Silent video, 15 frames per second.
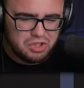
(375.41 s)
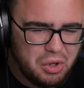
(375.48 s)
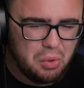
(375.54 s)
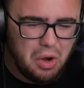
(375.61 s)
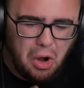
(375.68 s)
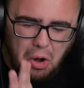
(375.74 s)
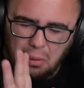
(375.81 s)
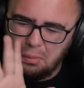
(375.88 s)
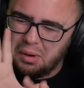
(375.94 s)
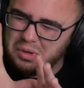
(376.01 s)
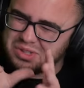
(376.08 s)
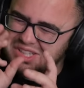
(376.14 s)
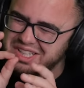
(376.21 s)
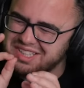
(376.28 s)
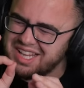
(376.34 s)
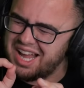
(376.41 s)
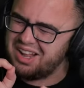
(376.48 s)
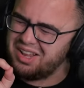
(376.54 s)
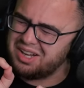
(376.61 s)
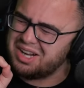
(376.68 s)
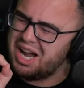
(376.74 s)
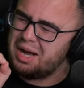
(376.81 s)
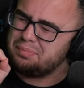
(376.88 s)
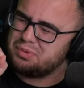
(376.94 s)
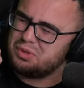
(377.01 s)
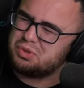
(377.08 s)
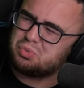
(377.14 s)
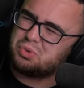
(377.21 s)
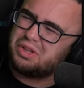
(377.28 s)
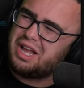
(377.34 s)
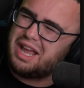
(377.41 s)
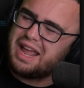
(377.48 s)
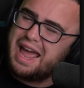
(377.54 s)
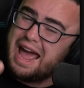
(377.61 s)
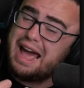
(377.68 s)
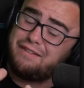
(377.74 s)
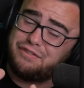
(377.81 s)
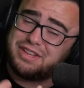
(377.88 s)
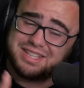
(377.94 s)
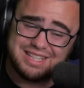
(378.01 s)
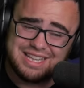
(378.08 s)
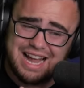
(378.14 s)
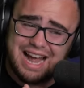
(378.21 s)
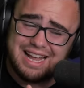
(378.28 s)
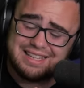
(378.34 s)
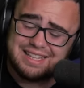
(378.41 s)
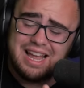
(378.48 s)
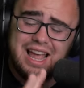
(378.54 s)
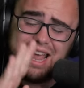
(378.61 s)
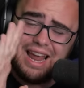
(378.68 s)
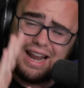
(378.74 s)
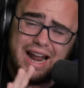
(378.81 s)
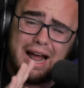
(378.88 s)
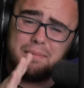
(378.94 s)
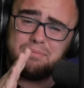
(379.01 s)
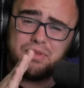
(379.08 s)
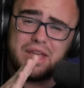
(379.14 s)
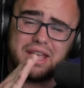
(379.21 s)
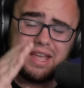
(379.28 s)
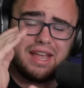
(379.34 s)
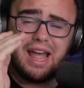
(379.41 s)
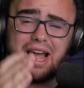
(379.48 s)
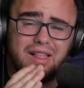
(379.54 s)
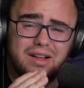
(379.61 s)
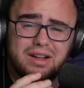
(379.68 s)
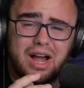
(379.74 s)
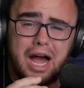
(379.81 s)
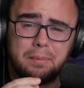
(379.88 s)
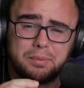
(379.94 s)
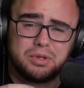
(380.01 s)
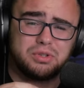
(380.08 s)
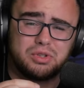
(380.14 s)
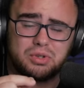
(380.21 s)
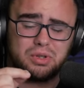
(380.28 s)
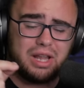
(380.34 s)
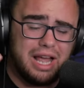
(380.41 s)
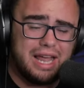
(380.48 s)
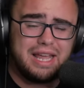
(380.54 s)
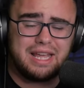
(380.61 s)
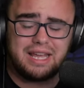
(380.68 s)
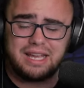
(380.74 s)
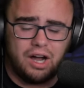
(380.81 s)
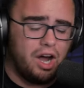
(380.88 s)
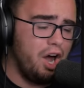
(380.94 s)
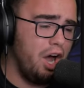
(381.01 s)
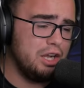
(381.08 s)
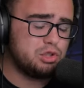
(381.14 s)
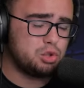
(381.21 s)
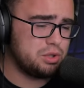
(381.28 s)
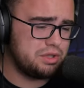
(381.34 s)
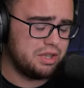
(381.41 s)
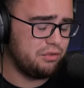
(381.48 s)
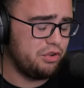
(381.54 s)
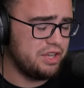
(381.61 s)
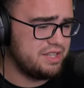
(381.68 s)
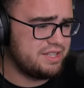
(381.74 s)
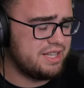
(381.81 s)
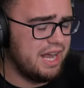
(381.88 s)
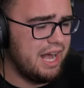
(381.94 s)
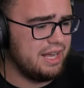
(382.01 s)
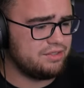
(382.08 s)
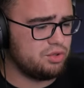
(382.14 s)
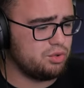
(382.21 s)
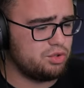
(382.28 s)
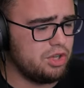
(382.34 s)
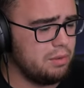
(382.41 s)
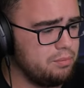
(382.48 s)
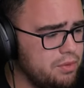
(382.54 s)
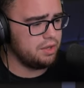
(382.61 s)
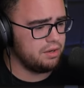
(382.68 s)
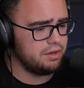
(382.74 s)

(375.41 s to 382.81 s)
Almost, because the helicopters were like half his size, and I'm thinking helicopters are like a hundredth of his size or something.